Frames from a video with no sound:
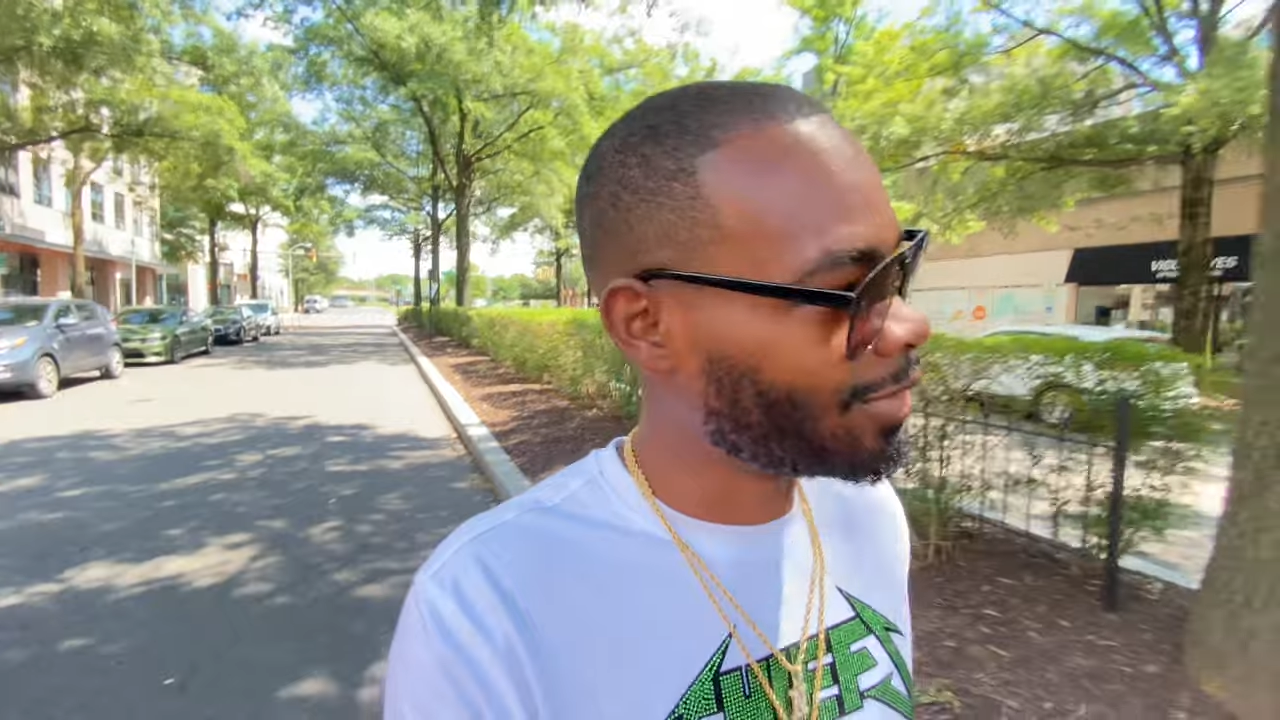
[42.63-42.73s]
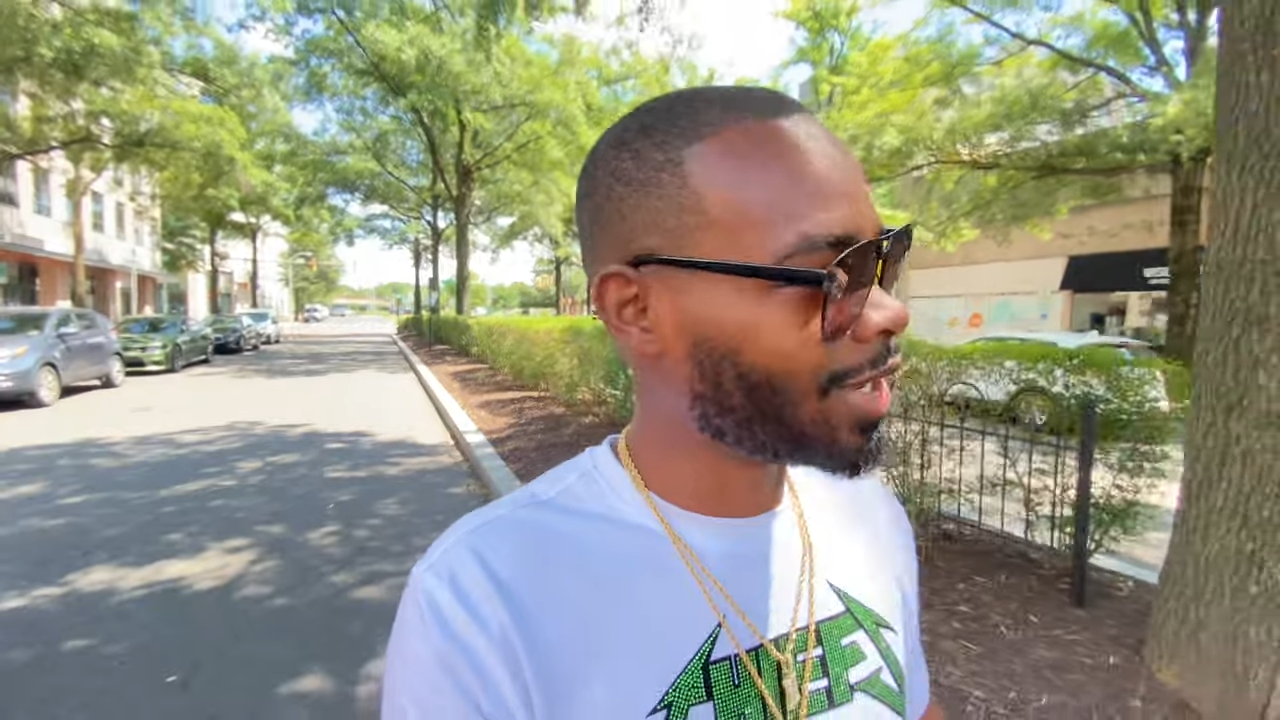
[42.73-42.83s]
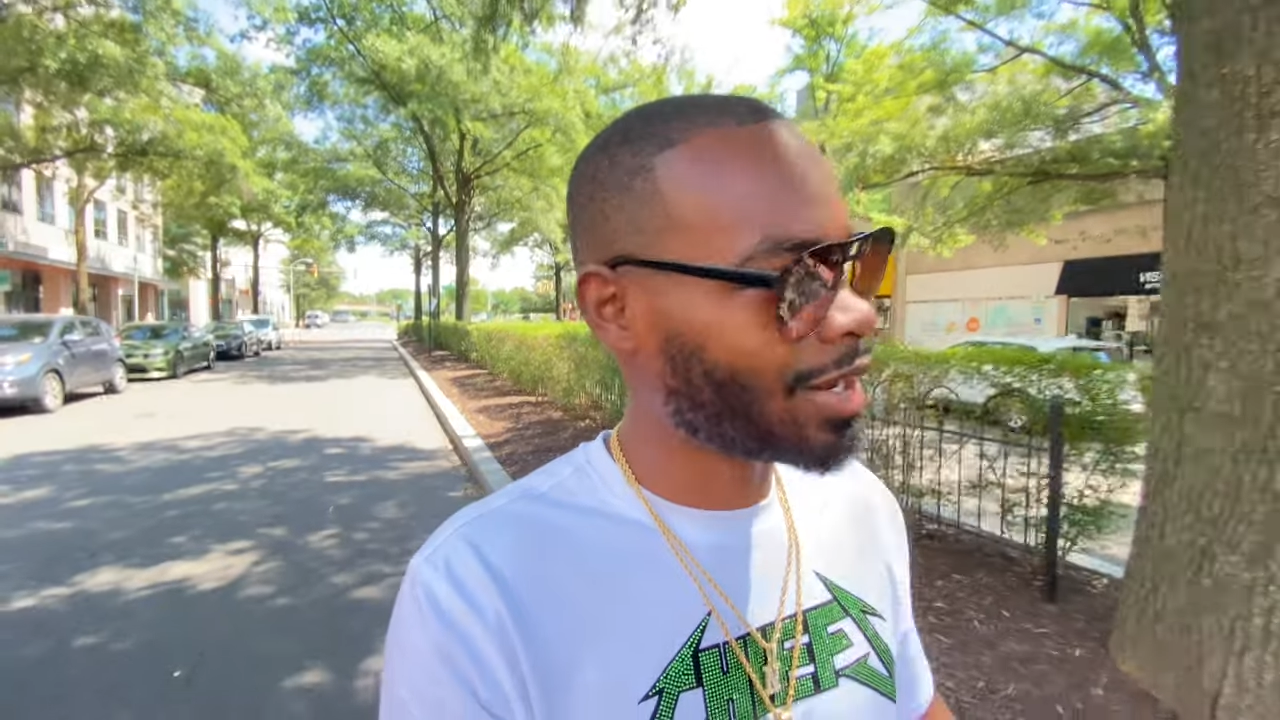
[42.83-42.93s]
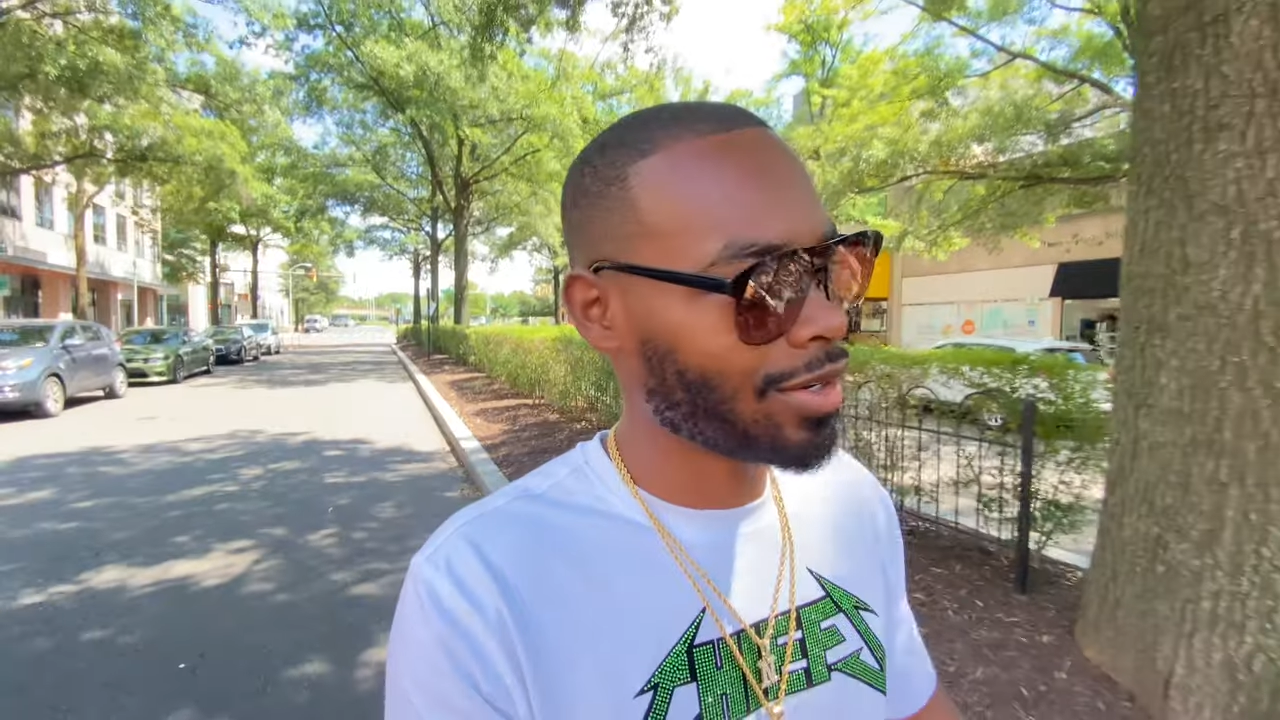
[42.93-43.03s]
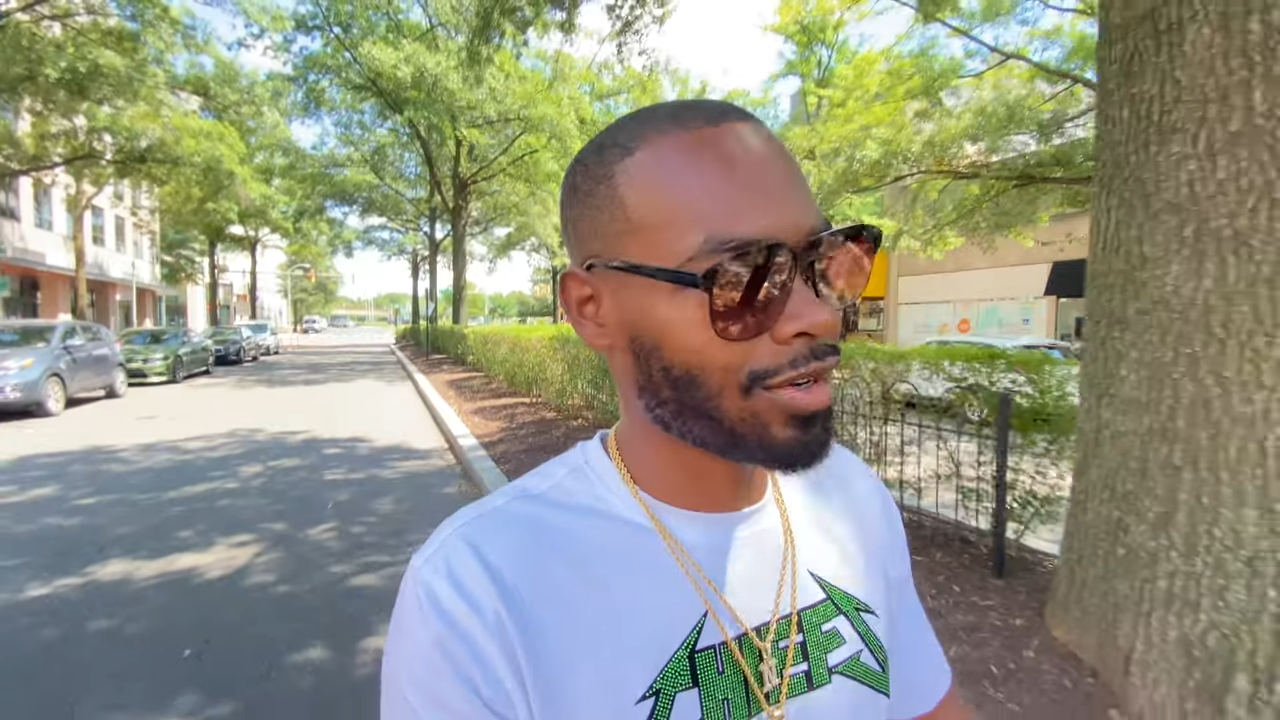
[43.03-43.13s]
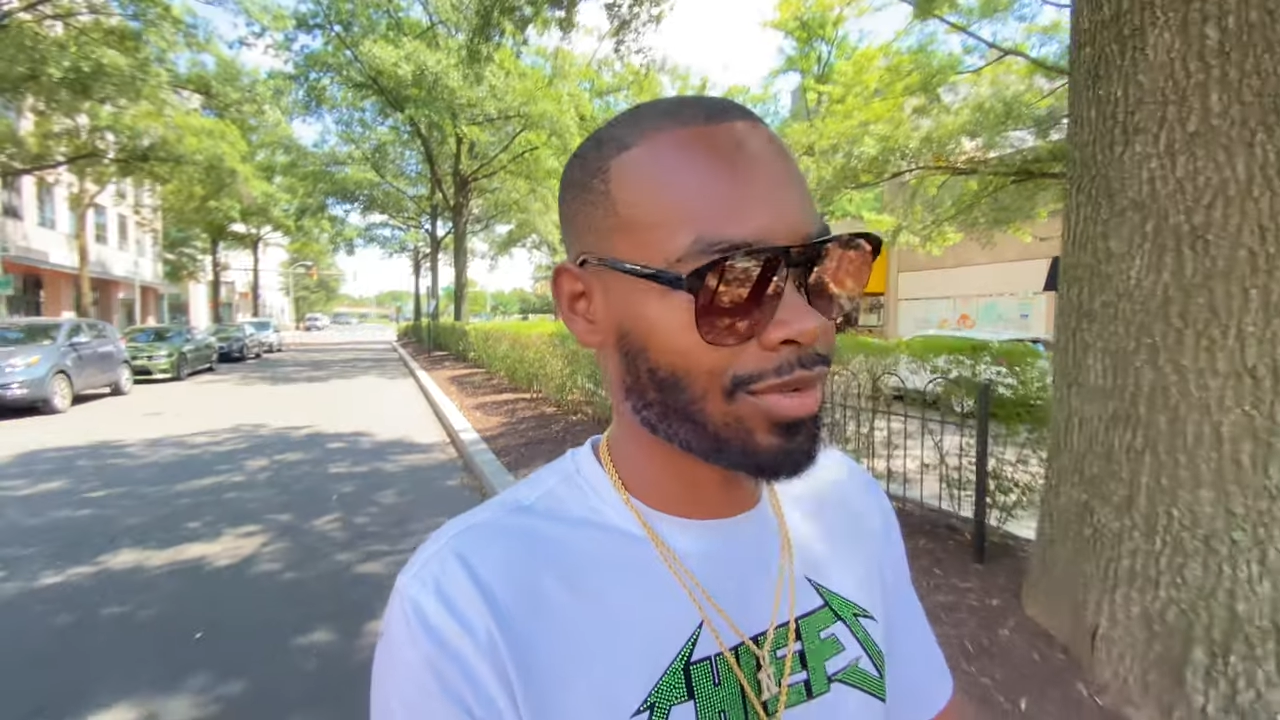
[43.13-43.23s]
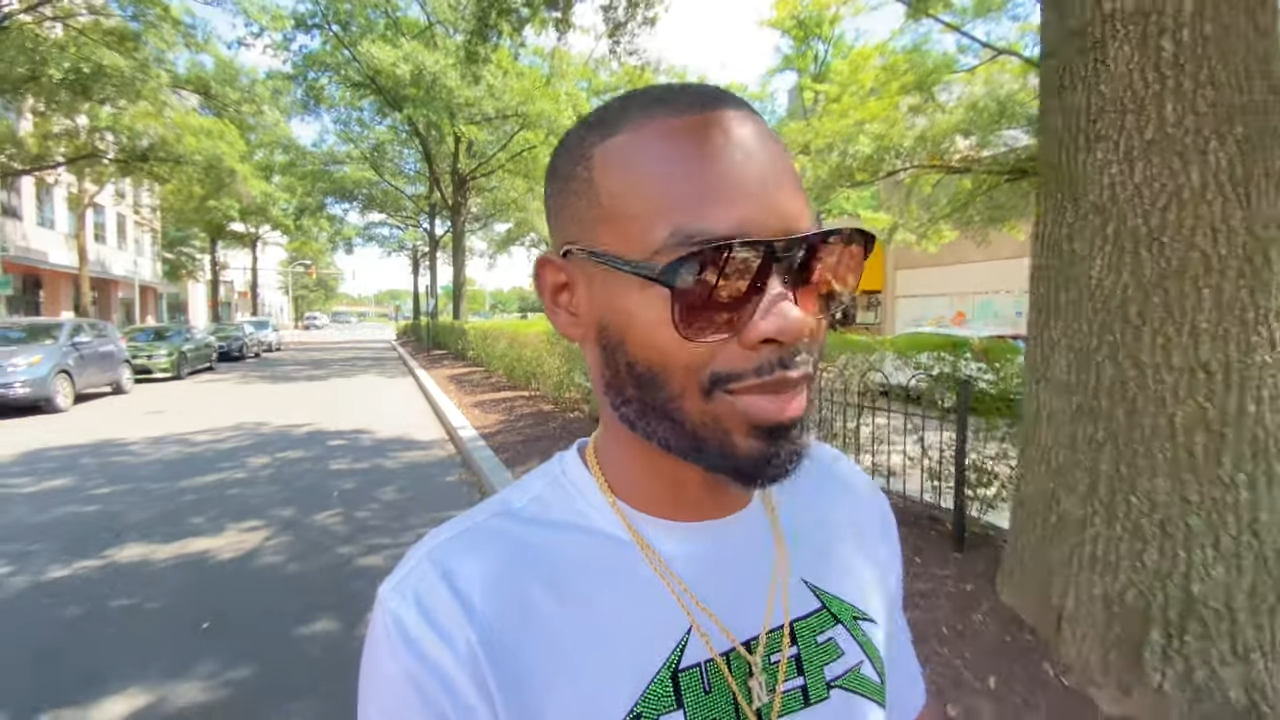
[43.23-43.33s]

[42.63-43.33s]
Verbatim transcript: We out here with